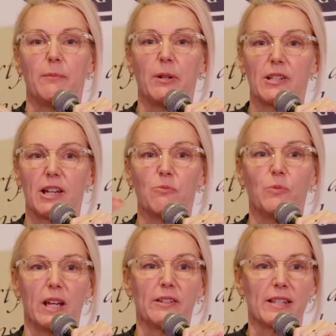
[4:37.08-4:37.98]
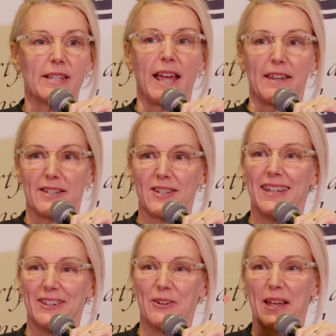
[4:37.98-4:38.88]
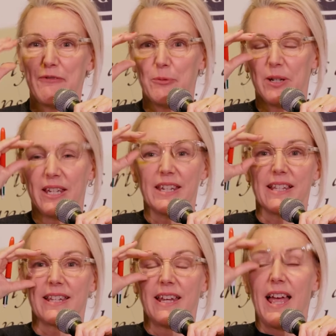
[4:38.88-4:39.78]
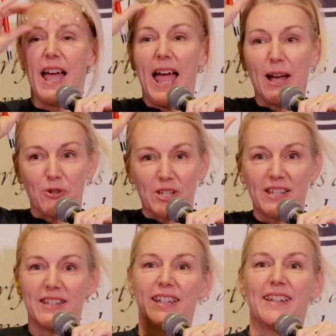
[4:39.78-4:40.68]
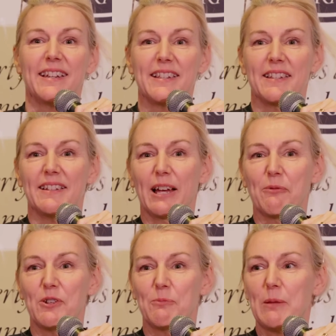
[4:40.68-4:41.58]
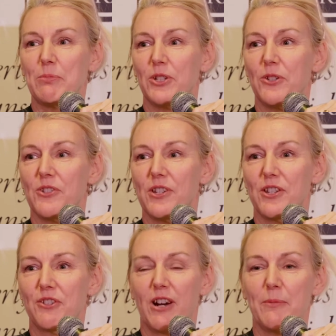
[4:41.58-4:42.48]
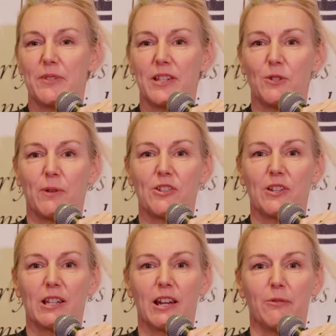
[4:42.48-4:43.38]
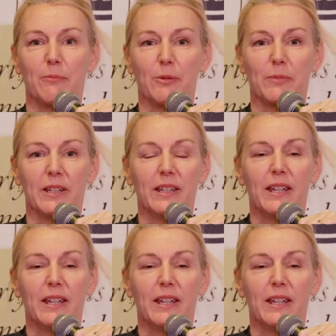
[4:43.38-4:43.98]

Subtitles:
because we understand not everybody is out, as the language people use to describe the situation at the current moment.